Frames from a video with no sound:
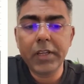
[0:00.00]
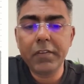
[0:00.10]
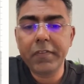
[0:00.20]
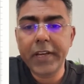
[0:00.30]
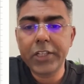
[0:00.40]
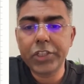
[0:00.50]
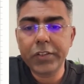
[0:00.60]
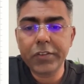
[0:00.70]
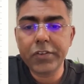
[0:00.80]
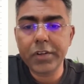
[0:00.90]
if I
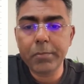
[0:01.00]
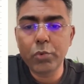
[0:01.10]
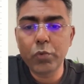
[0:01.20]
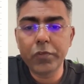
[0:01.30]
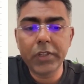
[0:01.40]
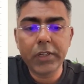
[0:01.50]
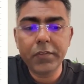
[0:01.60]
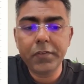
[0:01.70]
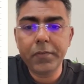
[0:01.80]
just remove the